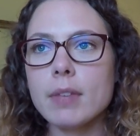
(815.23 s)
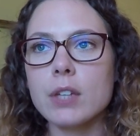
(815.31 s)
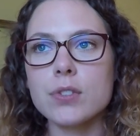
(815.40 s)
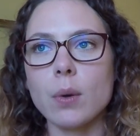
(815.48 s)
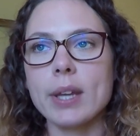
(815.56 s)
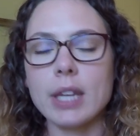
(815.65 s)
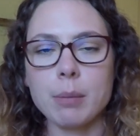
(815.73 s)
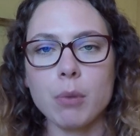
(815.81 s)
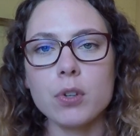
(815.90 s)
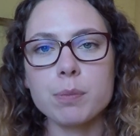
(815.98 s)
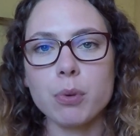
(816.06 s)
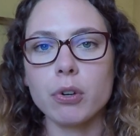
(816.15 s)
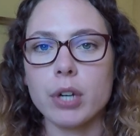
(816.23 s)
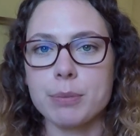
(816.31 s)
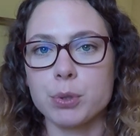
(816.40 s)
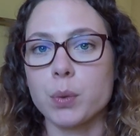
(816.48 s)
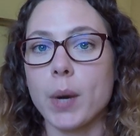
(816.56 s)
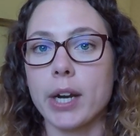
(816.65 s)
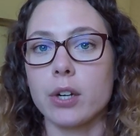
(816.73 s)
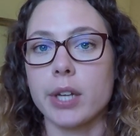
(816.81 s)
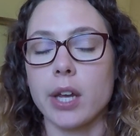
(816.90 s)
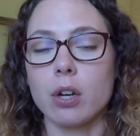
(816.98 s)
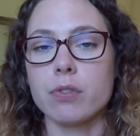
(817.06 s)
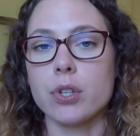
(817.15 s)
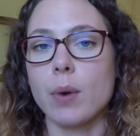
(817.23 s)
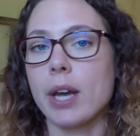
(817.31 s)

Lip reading: So I think most programs require an interview.